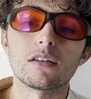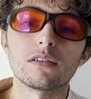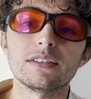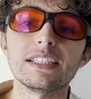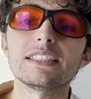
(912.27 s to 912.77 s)

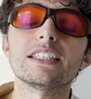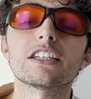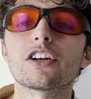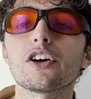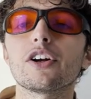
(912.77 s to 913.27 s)

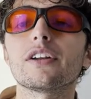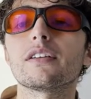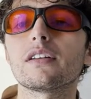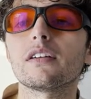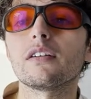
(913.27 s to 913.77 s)
DC
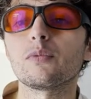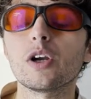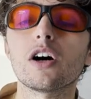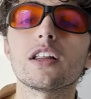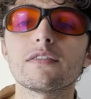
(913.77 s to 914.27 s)
current, we
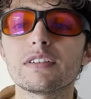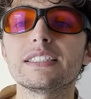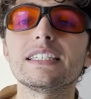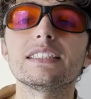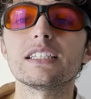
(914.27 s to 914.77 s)
all have a
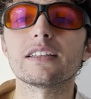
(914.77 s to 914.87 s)
DC